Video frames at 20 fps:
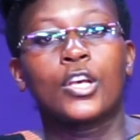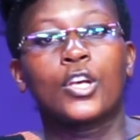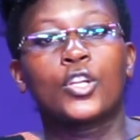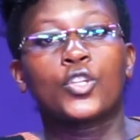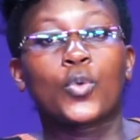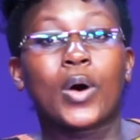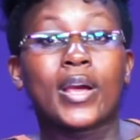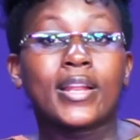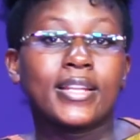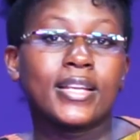
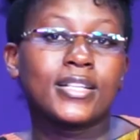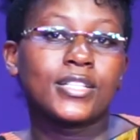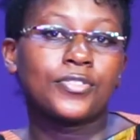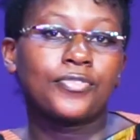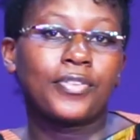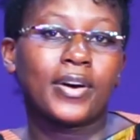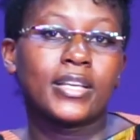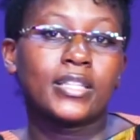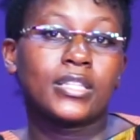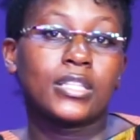to
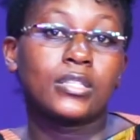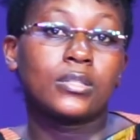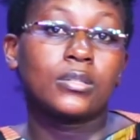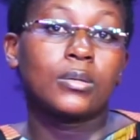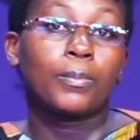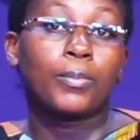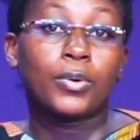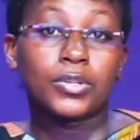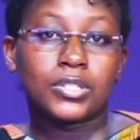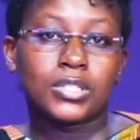identify these
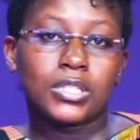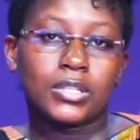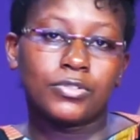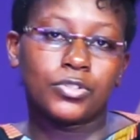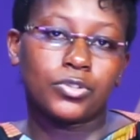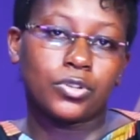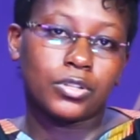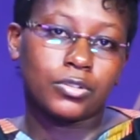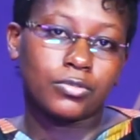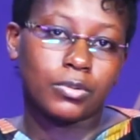positive
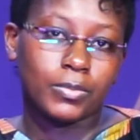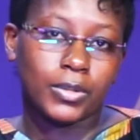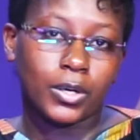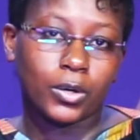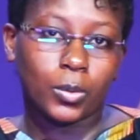stories from their